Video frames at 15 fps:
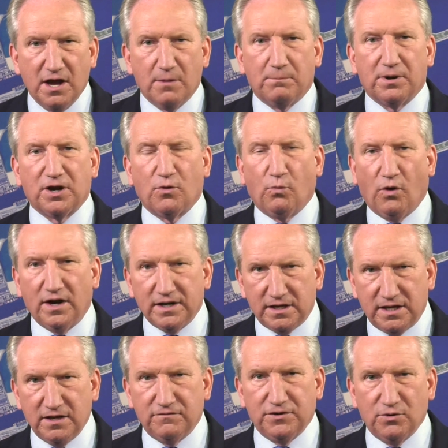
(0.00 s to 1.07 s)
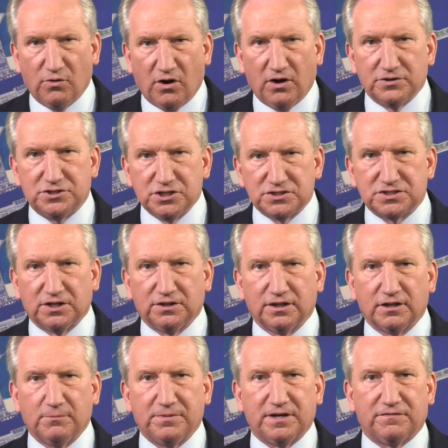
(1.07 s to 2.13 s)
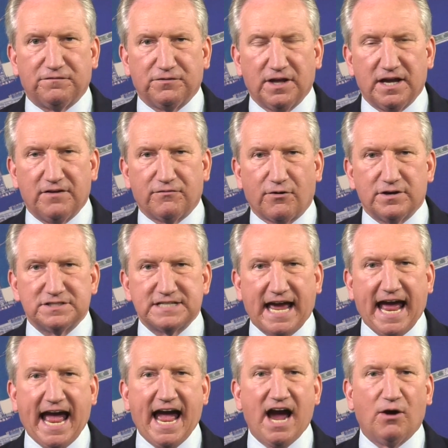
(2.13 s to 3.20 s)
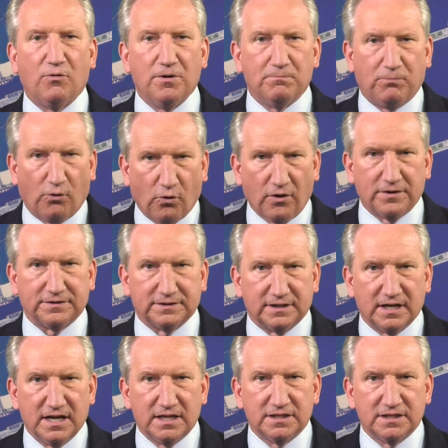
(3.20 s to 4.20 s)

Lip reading: But I want to give you all just a little bit of flavor as to how important